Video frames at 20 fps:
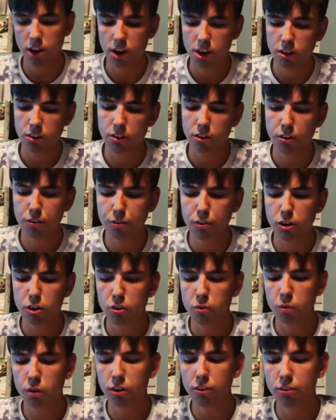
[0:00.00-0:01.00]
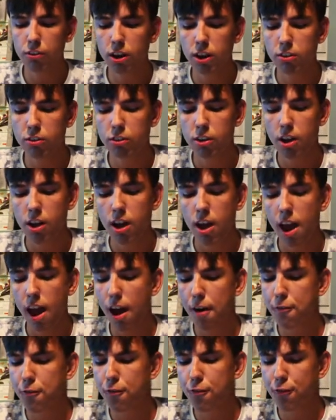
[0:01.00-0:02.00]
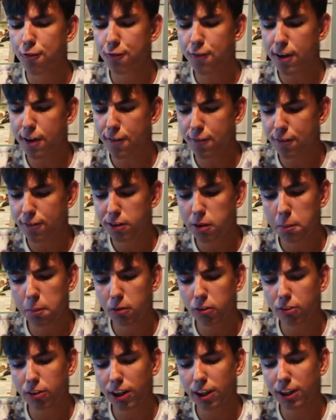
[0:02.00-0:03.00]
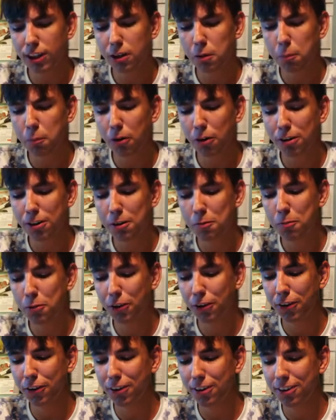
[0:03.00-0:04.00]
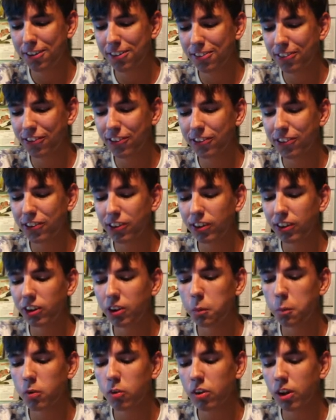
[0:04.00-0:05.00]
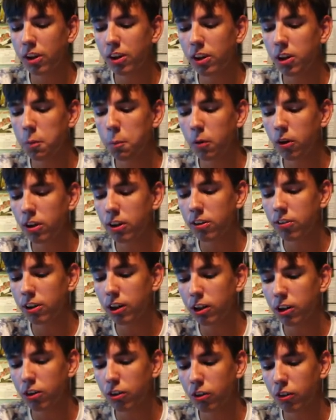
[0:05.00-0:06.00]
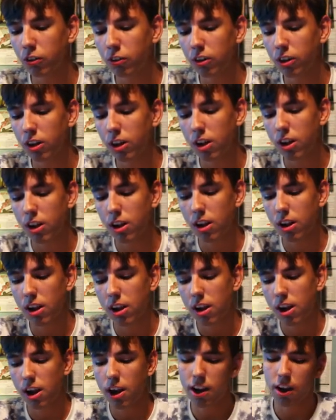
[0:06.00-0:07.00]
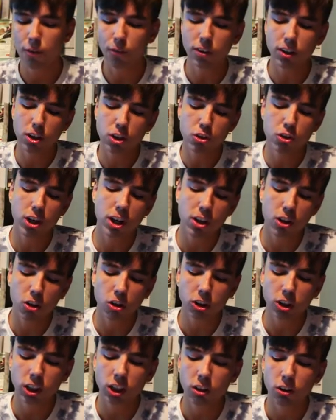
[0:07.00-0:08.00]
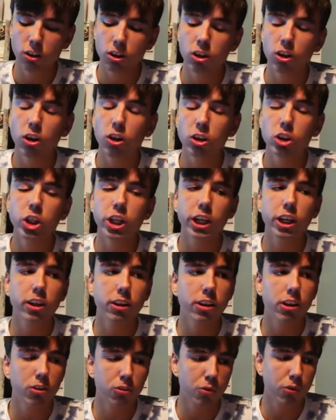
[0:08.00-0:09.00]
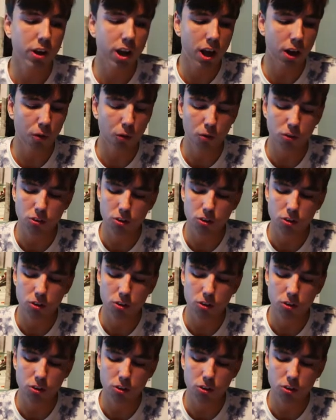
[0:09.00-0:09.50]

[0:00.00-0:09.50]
So the first one says, have fifty percent of your body burnt or one hundred percent of your body tattooed. And we're going to try and log logic this one out.